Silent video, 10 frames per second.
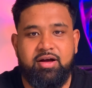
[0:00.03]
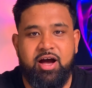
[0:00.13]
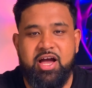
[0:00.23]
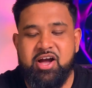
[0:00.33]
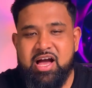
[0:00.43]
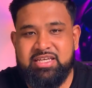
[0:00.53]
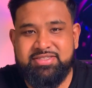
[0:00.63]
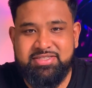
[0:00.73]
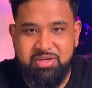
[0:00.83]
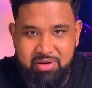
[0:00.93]
Hi guys,
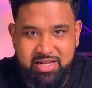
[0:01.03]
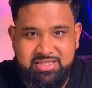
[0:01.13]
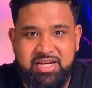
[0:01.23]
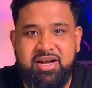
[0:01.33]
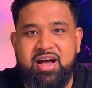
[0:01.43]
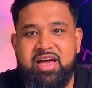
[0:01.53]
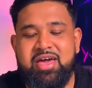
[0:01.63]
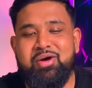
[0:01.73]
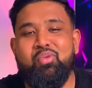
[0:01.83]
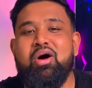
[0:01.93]
this is the Tech Guy
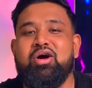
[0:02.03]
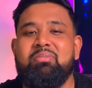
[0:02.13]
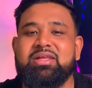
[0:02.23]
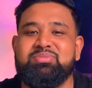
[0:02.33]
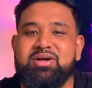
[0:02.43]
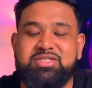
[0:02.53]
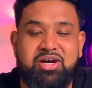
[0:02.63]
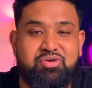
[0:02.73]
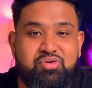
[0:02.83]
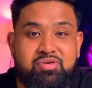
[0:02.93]
here. Welcome back to my
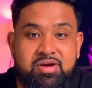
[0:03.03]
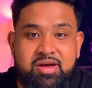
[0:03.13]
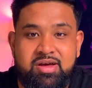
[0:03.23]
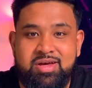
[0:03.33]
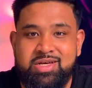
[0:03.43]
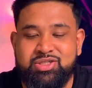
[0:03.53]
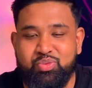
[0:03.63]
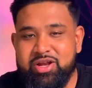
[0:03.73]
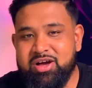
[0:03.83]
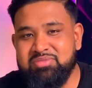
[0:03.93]
channel. So
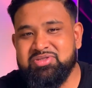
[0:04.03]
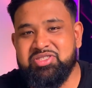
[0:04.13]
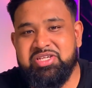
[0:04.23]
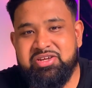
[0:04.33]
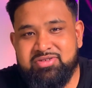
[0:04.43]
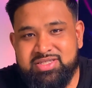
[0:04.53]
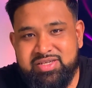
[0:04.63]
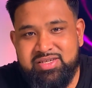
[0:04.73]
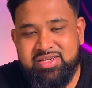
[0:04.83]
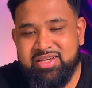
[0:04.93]
when it comes to
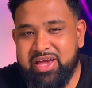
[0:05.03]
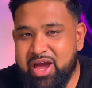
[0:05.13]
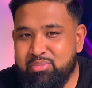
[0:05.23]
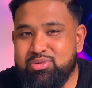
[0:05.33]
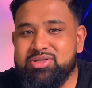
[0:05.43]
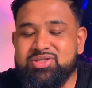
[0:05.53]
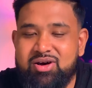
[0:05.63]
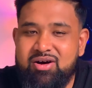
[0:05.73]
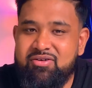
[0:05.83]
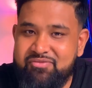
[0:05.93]
security, cameras
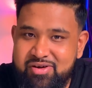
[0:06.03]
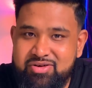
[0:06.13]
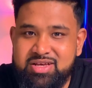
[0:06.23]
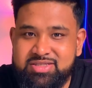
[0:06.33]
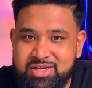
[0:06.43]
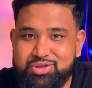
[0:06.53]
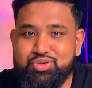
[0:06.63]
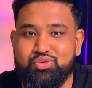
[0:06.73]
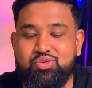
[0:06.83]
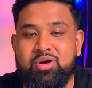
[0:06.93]
are very
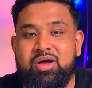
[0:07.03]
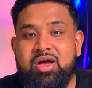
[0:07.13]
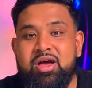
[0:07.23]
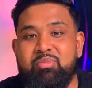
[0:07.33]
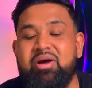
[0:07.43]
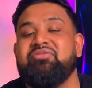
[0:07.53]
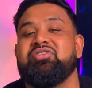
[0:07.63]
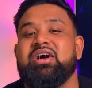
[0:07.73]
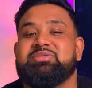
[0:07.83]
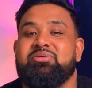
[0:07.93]
essential. But if you
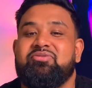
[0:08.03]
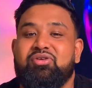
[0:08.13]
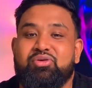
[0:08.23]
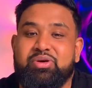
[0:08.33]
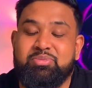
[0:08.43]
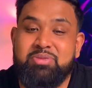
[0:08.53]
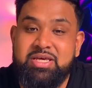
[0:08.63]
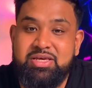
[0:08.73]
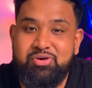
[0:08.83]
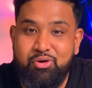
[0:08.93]
guys have been following
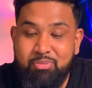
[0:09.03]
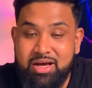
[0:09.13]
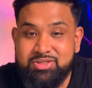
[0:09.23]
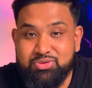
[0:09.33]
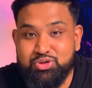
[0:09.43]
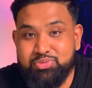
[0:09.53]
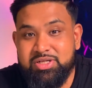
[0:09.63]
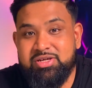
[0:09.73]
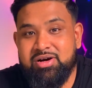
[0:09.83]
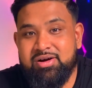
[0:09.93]
me on my social
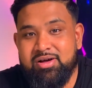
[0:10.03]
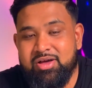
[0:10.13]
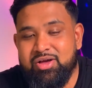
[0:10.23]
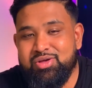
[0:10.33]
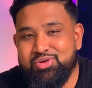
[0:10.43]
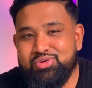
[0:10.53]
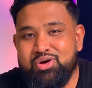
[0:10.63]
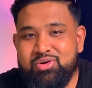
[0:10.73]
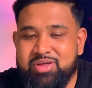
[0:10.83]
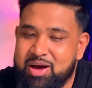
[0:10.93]
media, you
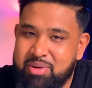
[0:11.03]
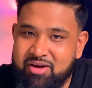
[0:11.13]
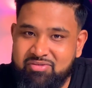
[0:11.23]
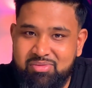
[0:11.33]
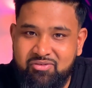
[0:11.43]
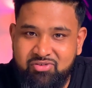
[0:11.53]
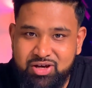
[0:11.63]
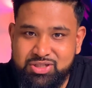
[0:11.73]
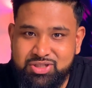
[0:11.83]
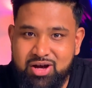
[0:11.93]
know that I'm having my
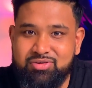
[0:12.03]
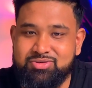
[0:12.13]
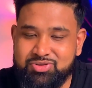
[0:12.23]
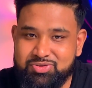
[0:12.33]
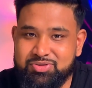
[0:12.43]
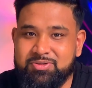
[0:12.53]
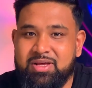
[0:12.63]
first child soon.